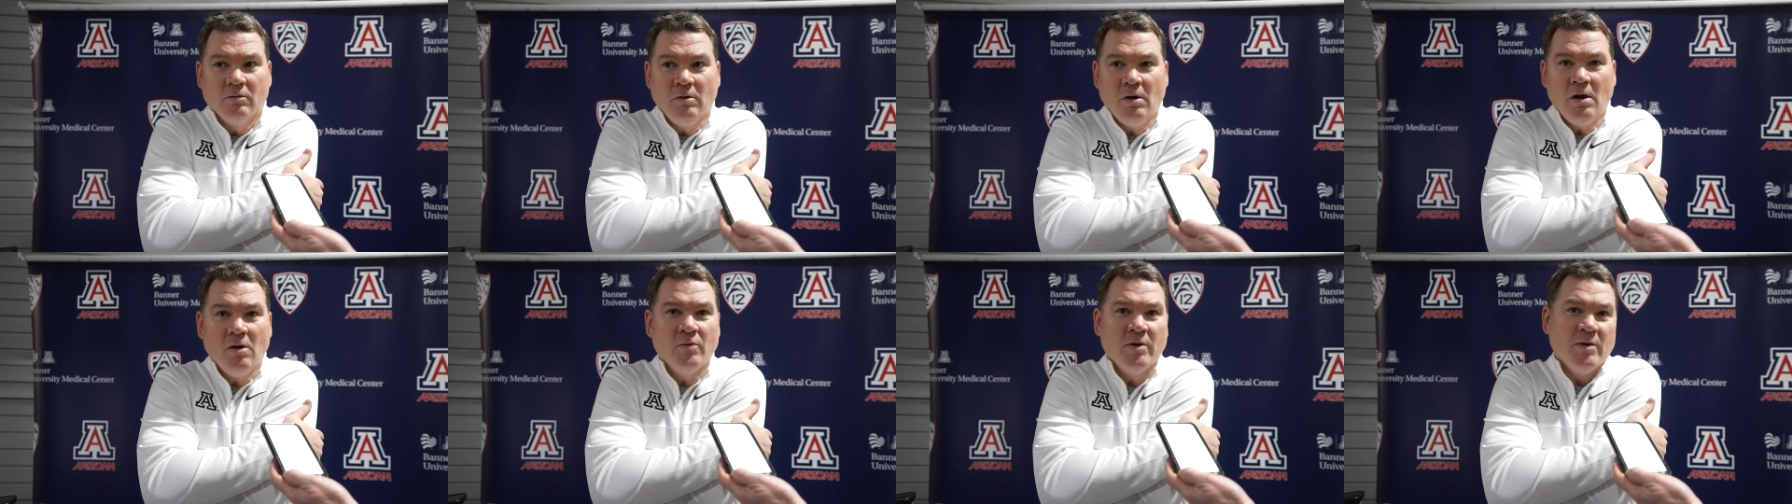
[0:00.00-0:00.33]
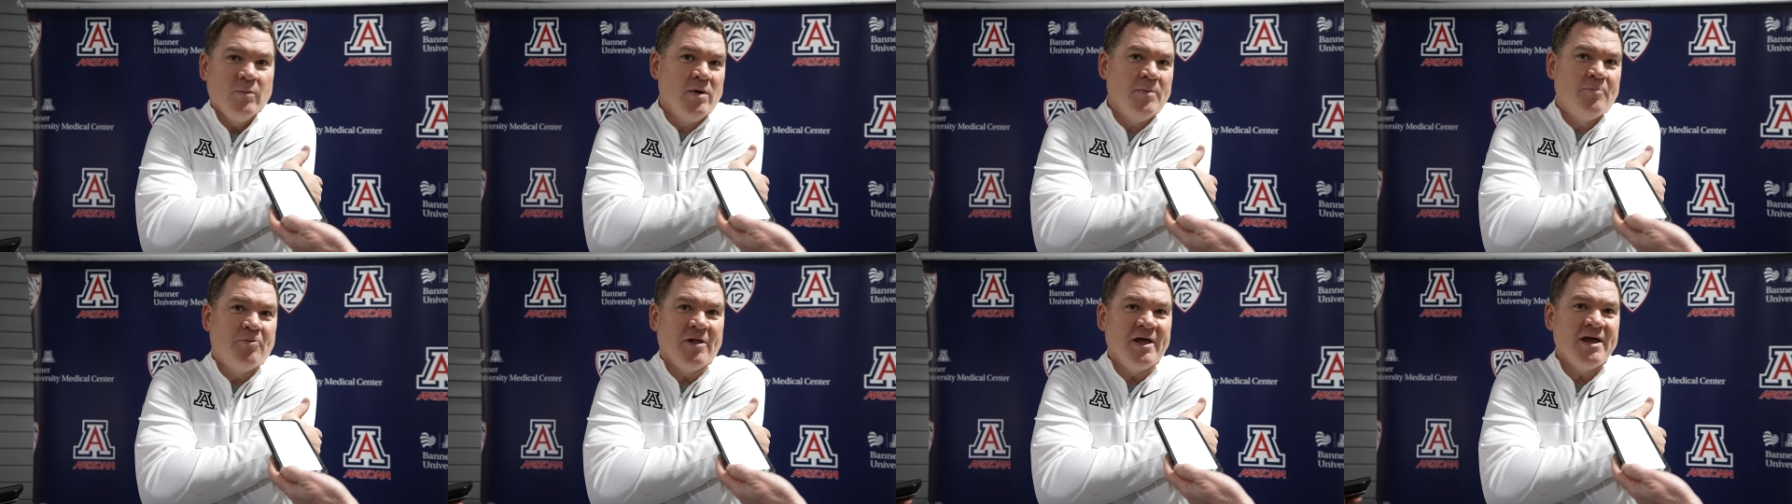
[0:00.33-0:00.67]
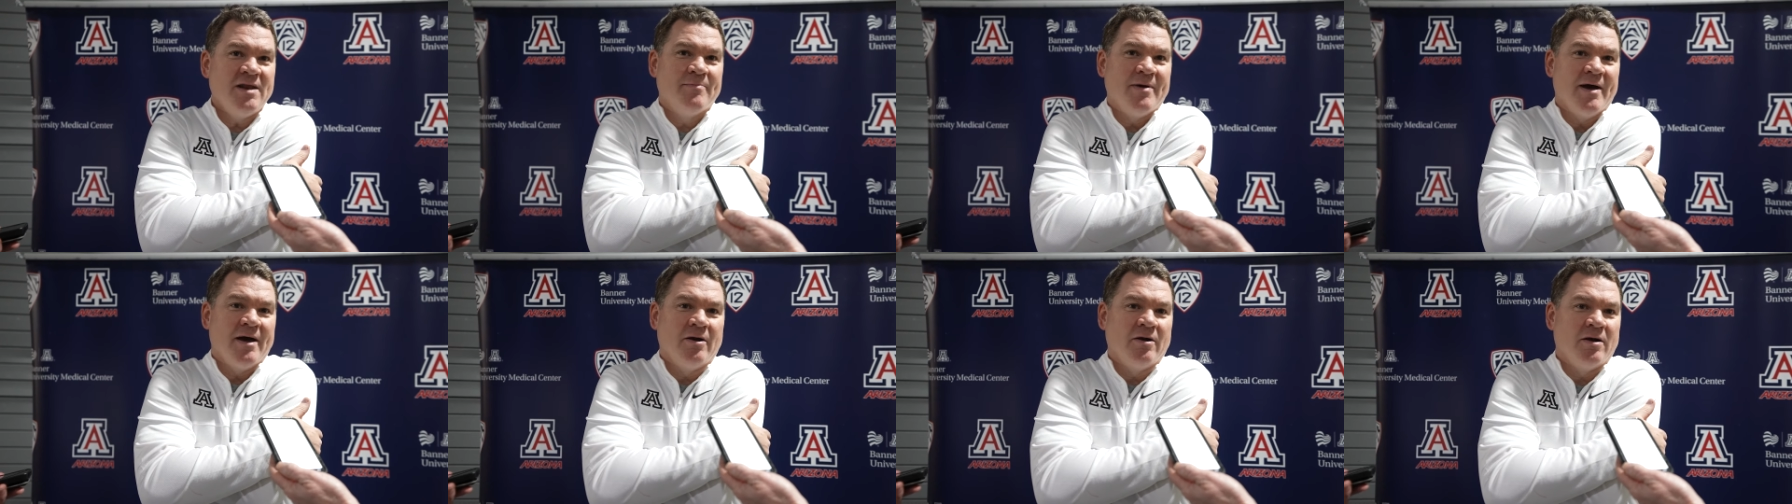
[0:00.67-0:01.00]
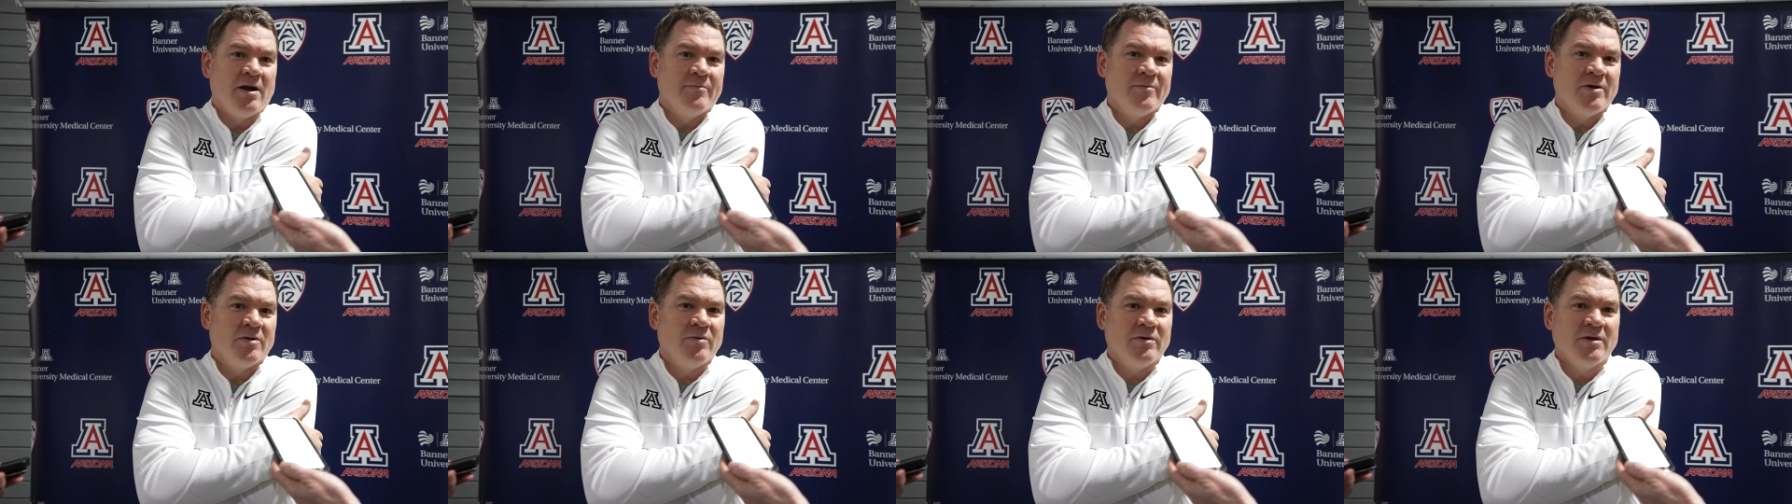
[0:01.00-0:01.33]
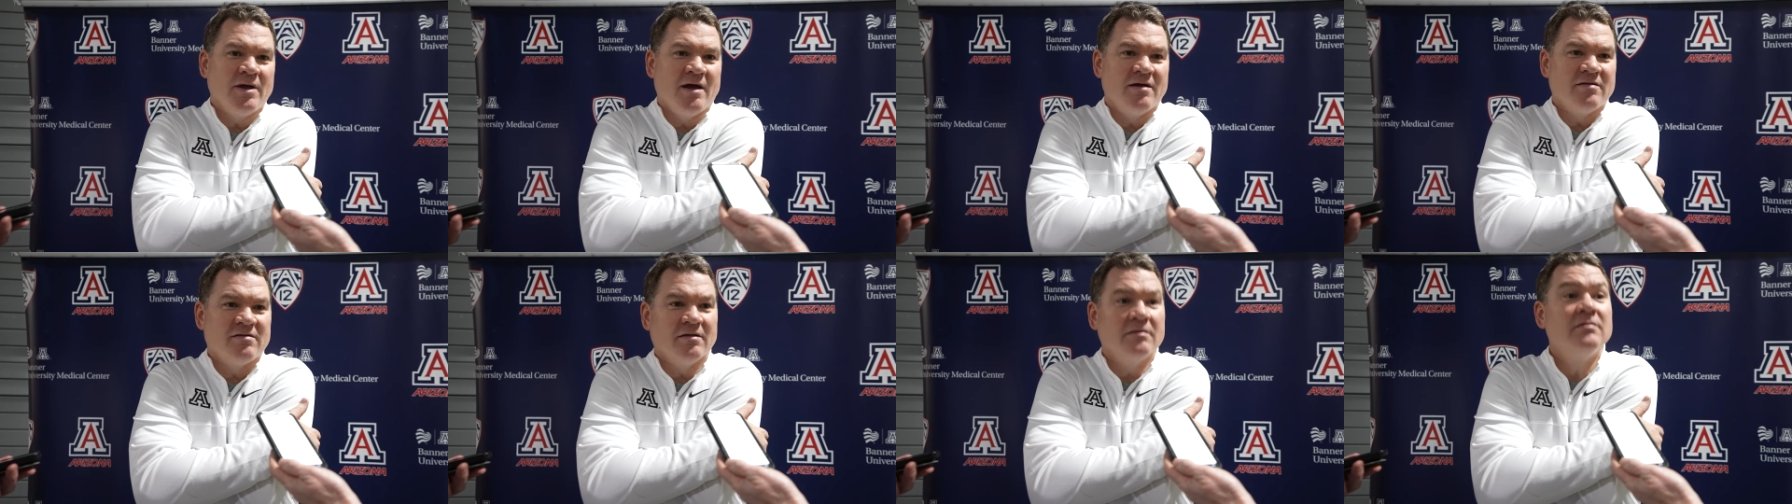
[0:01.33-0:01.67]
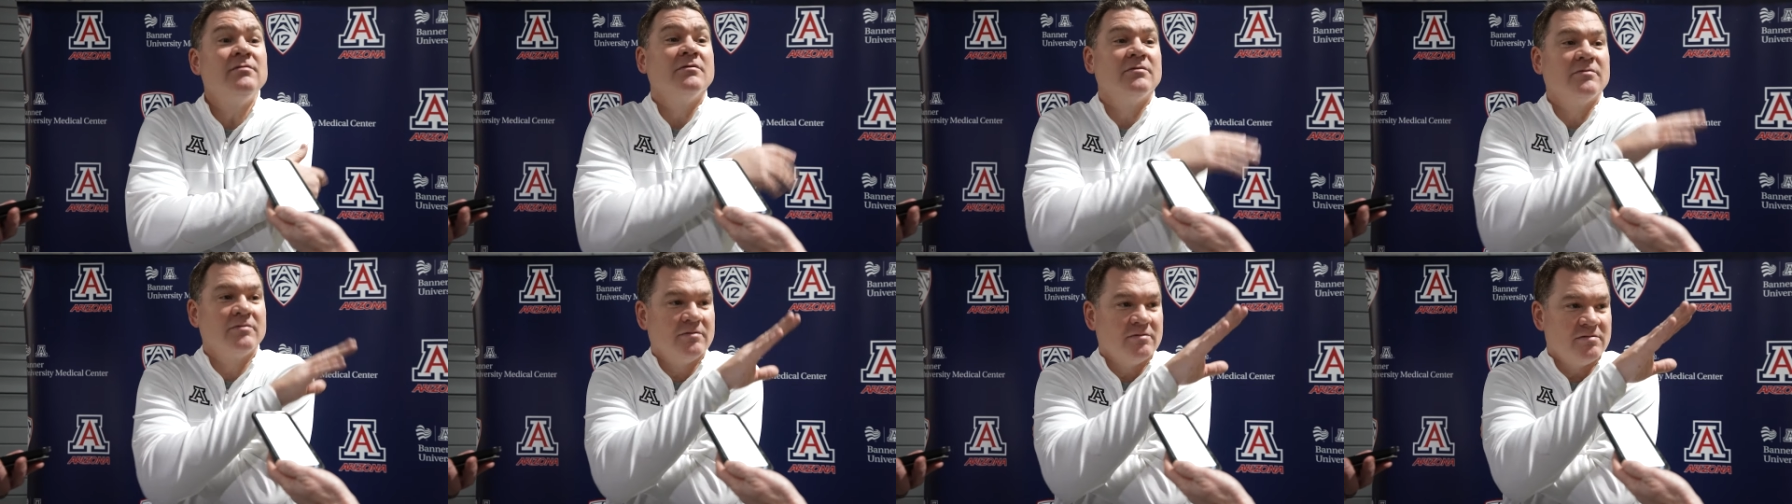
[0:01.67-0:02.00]
Well, we, we played better. I mean, you guys,
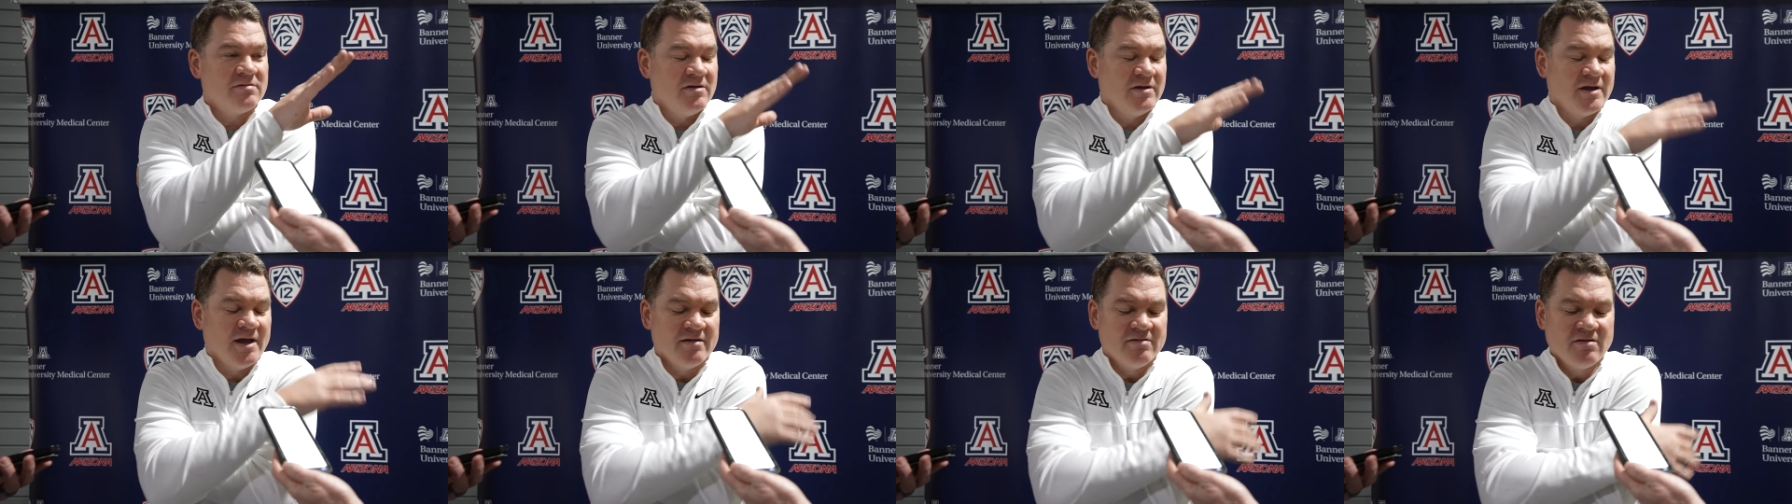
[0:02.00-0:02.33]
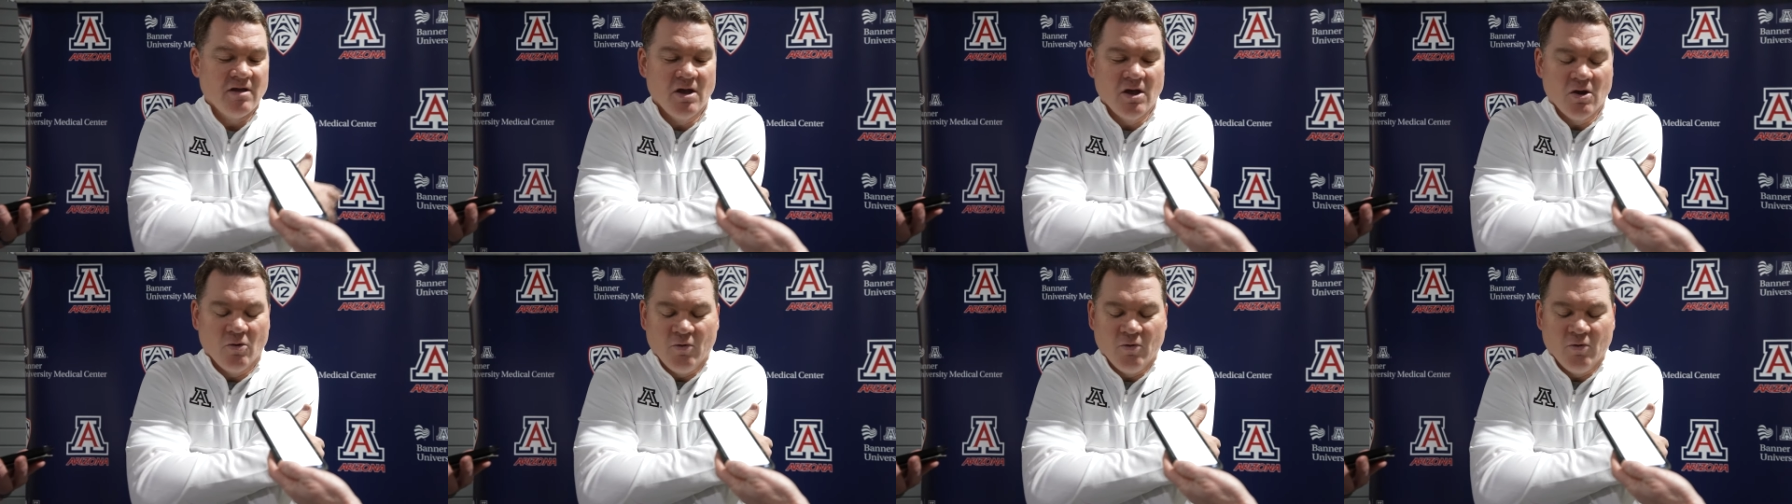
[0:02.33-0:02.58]
see you guys.